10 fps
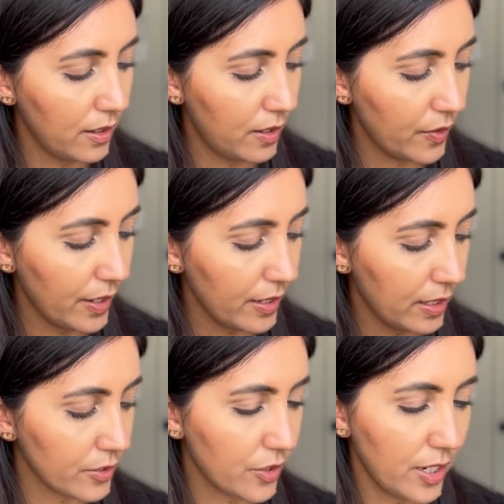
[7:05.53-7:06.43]
Right,
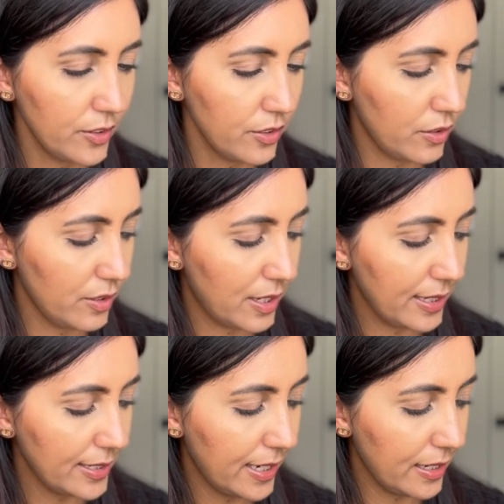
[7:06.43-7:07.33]
I'll try to go
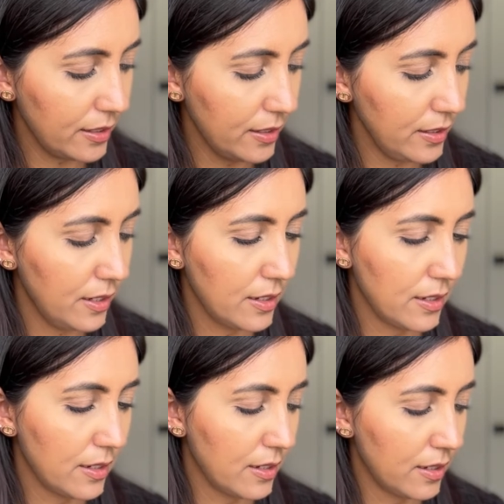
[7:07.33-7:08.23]
light-handed,
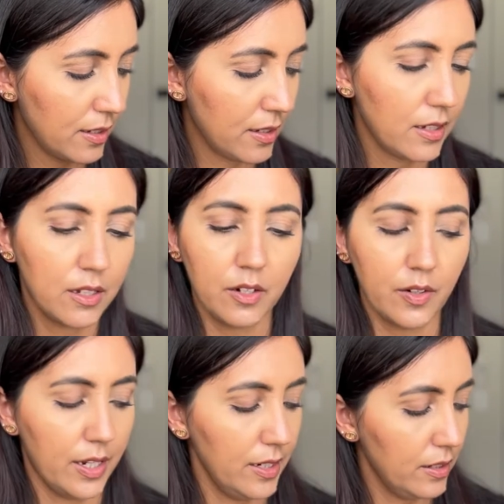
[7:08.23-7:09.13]

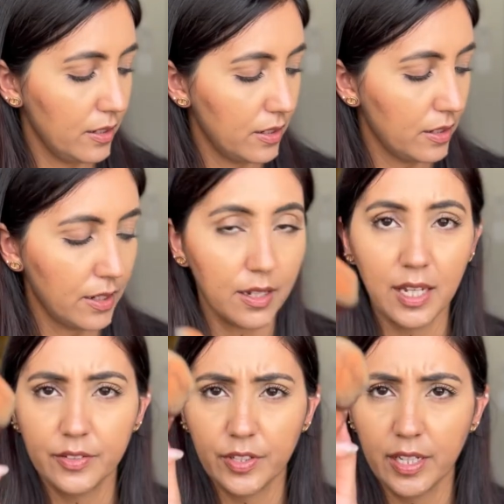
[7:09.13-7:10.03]
right,
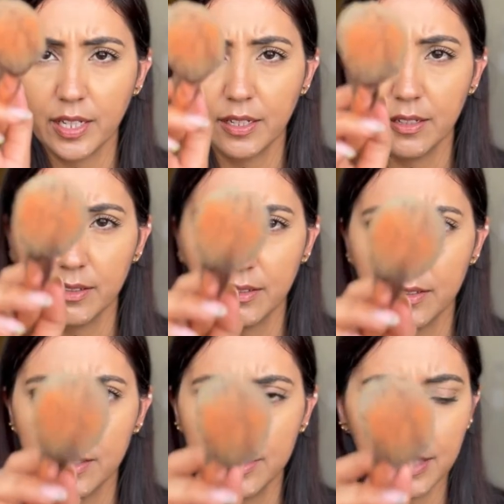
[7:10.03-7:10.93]
as you can
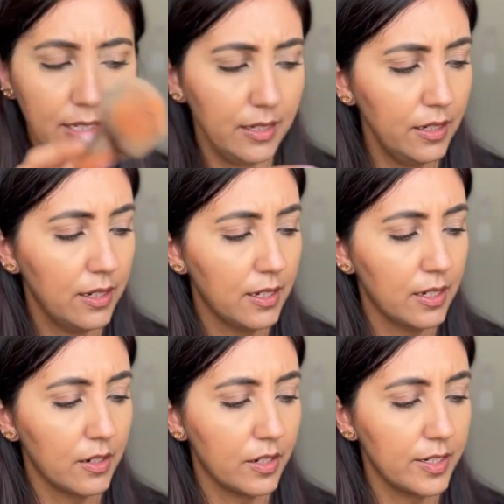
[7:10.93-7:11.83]
see.
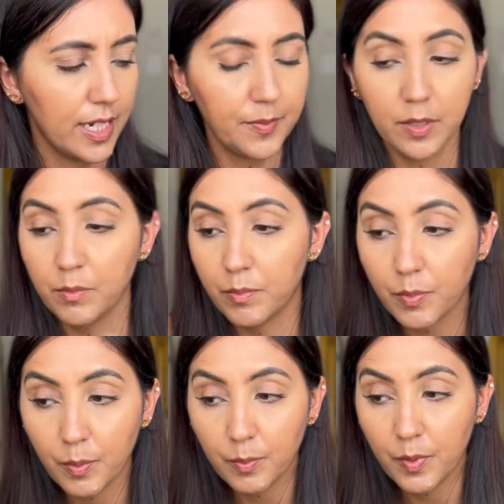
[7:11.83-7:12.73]
I'll dab the
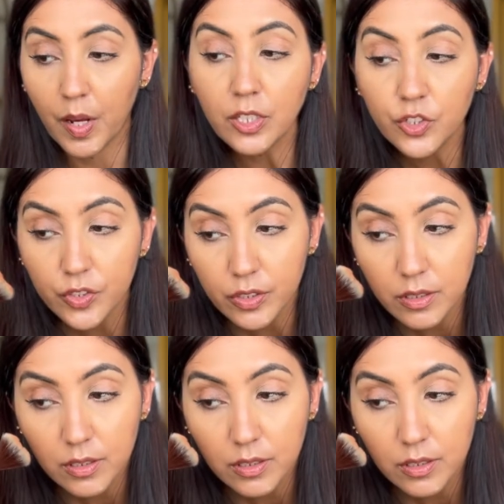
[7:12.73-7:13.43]
brush.